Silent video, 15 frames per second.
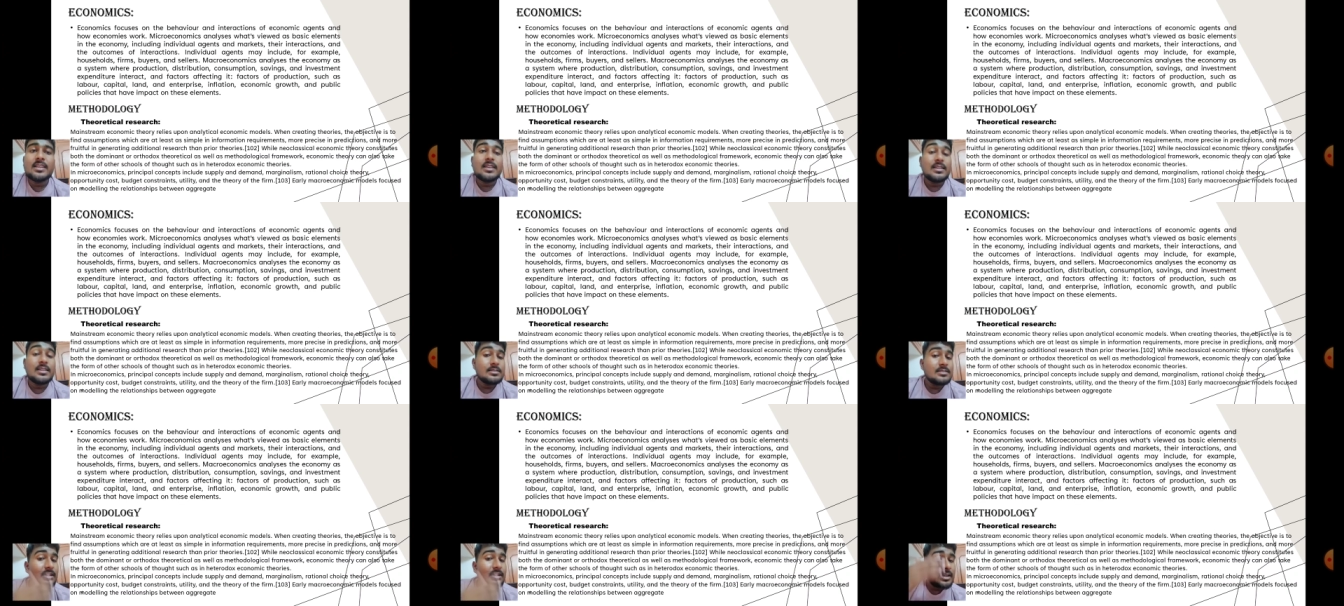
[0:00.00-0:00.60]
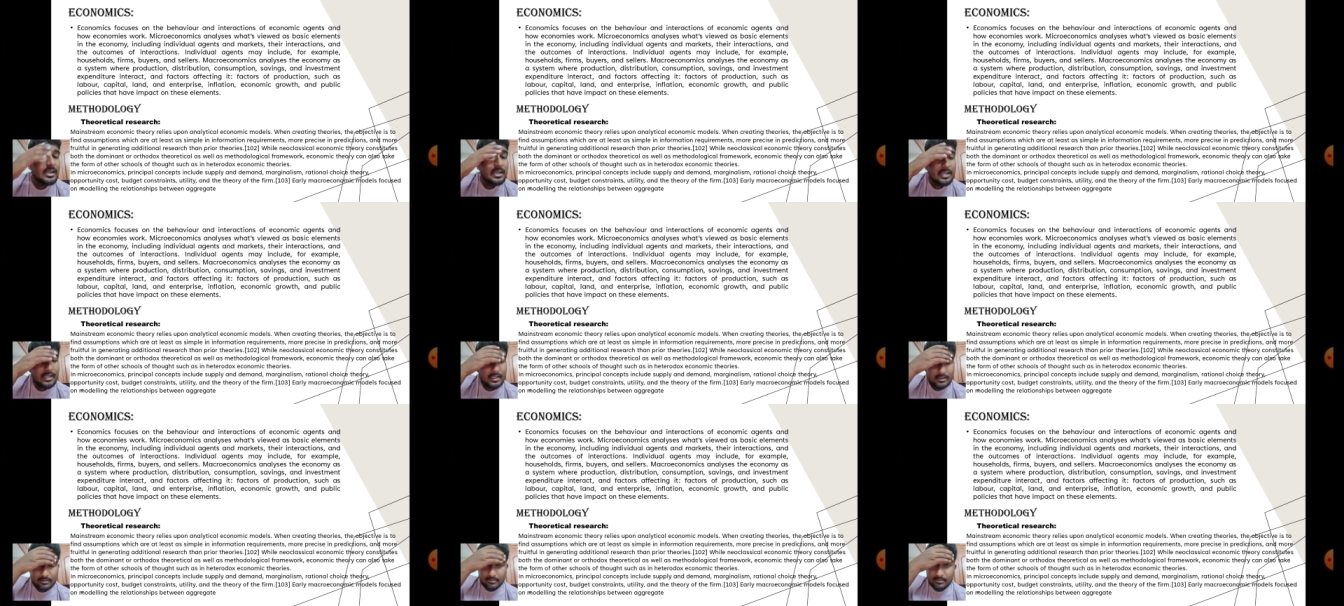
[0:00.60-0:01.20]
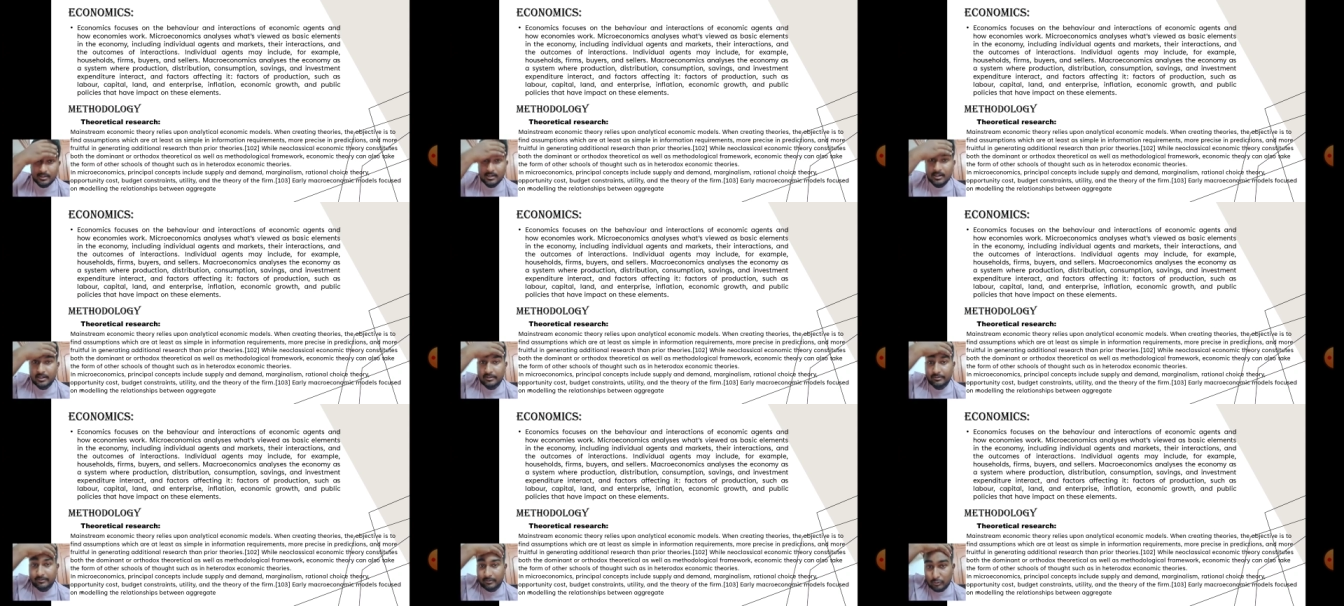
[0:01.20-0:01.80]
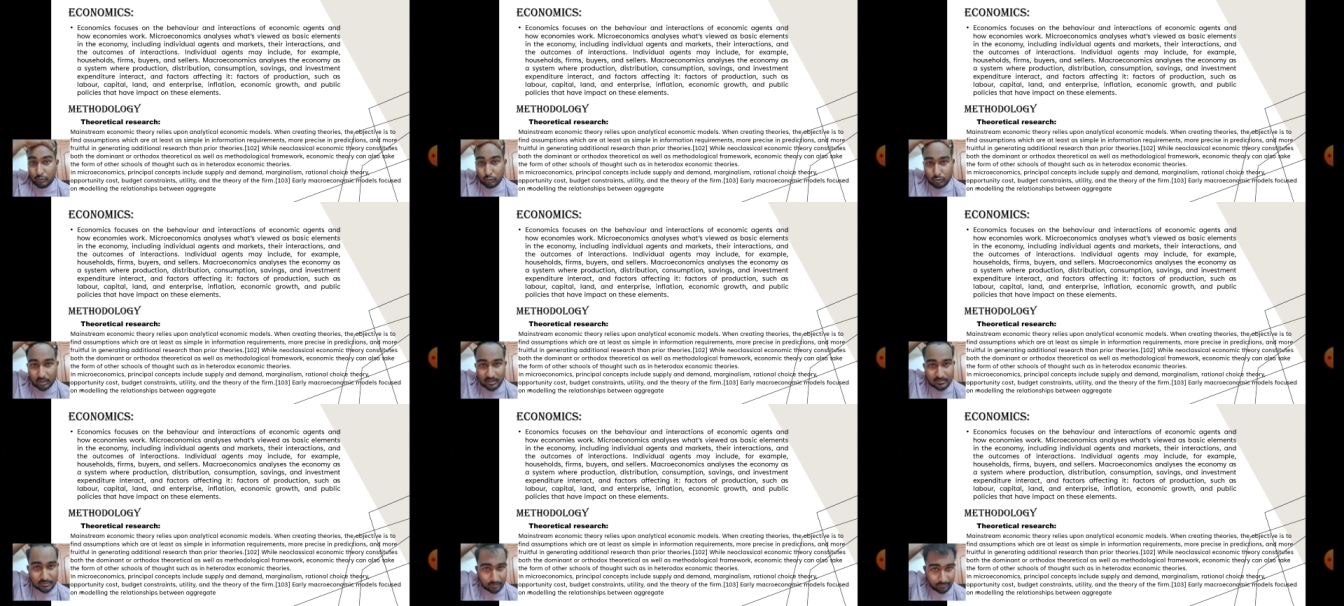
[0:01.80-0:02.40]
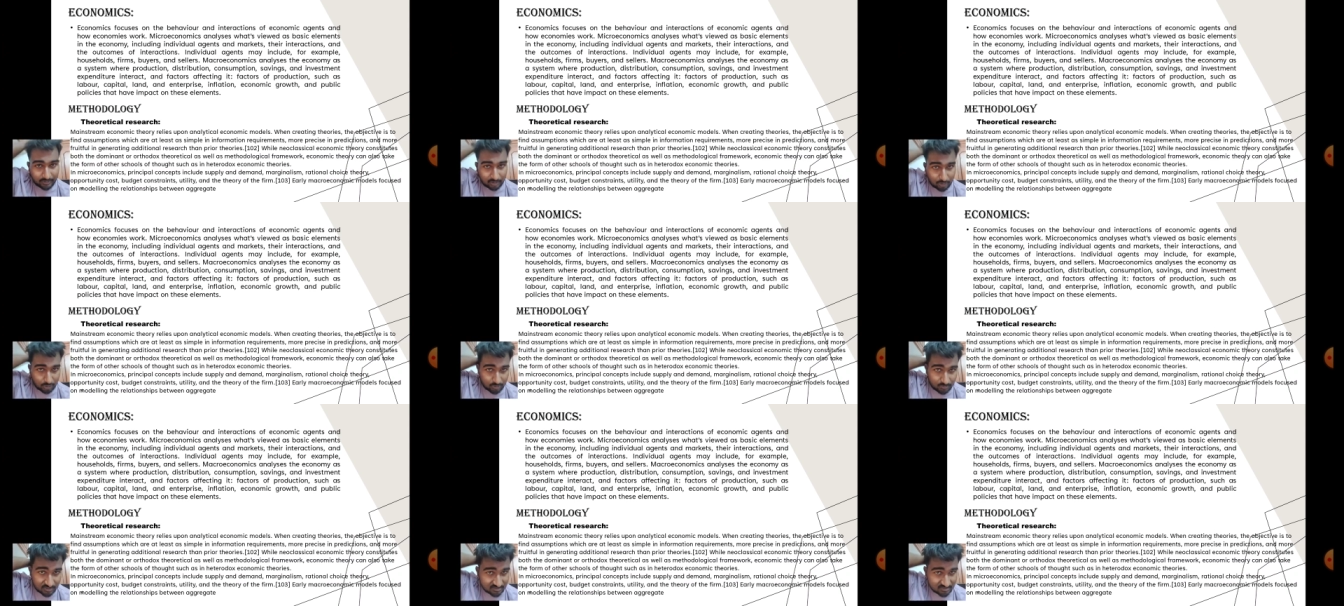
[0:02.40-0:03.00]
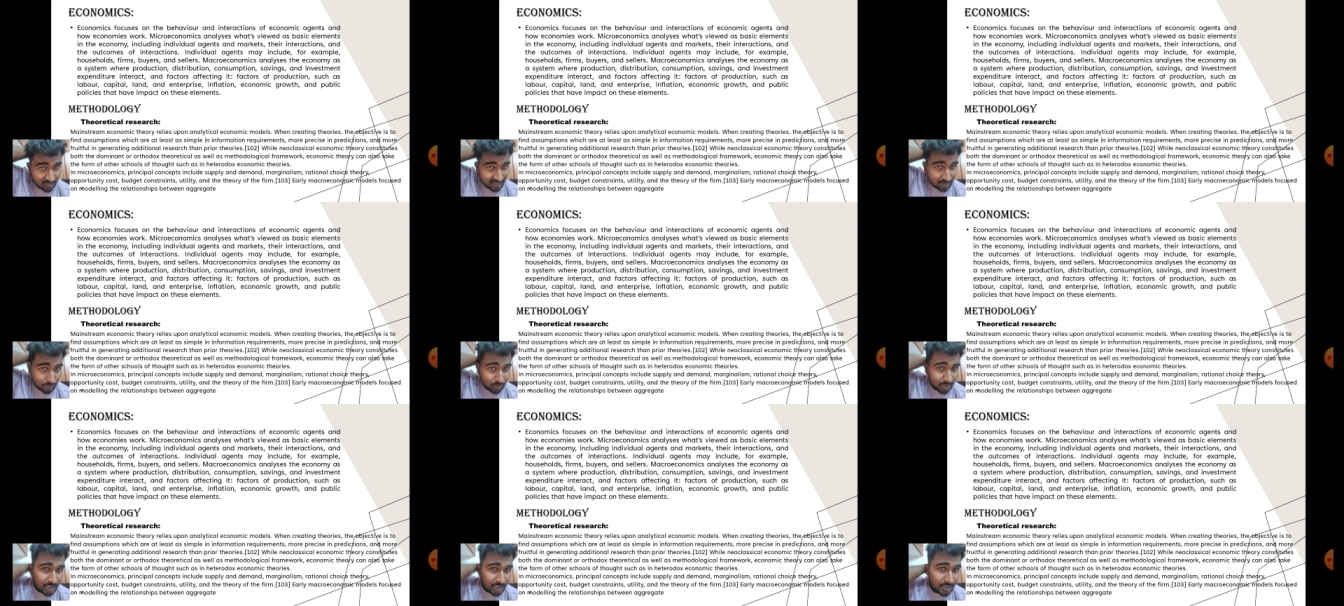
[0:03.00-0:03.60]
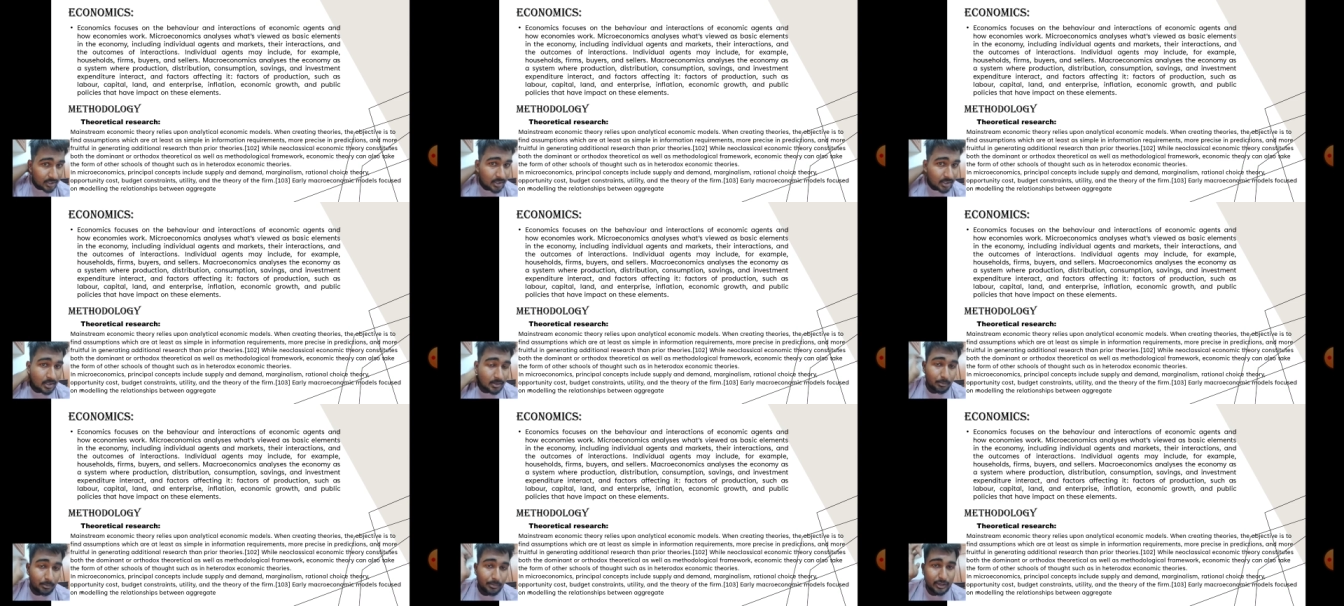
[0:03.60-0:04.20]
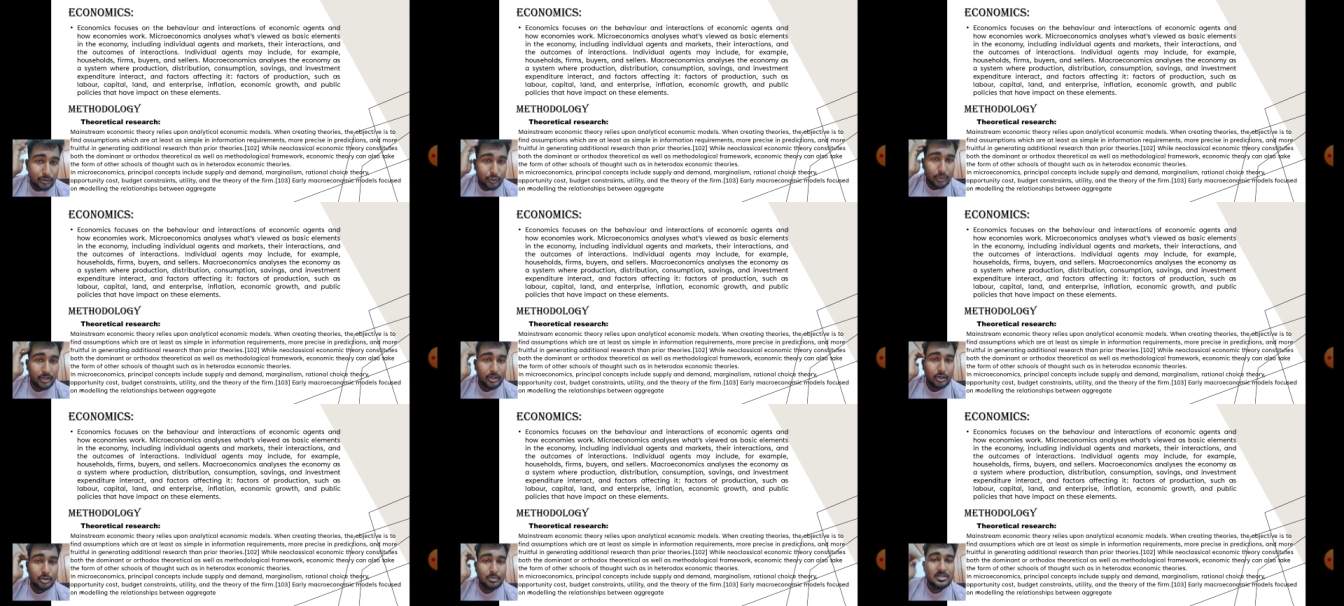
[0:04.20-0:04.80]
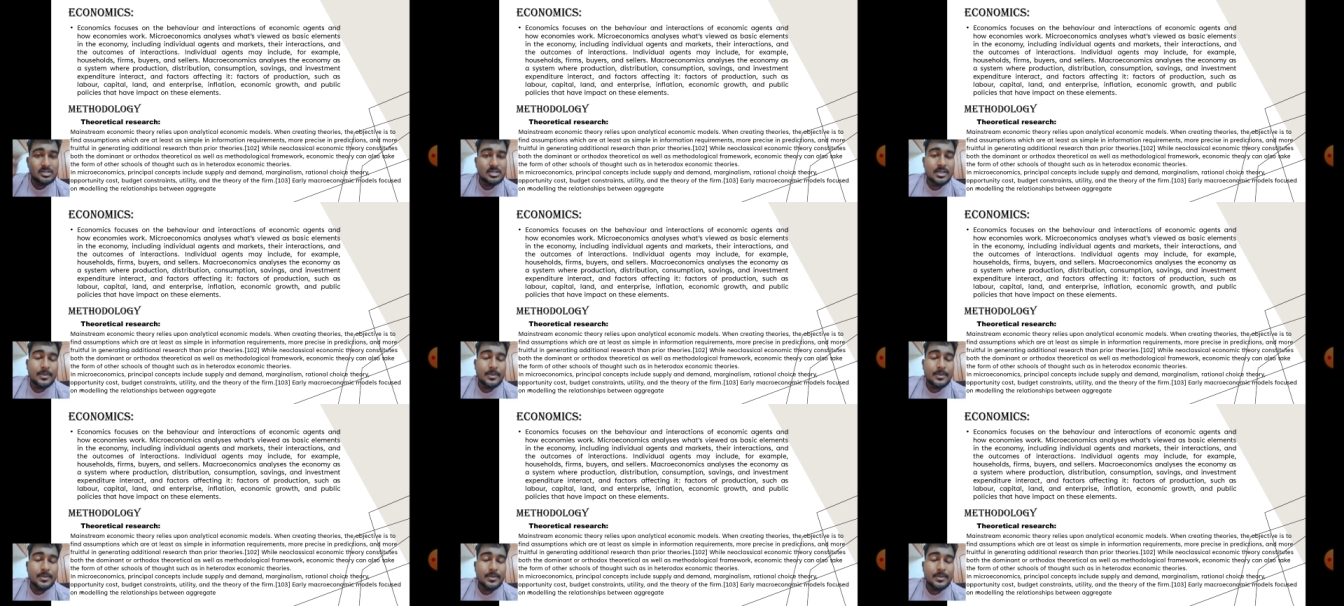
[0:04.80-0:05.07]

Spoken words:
Generally, there are two types of economics: macro and microeconomics.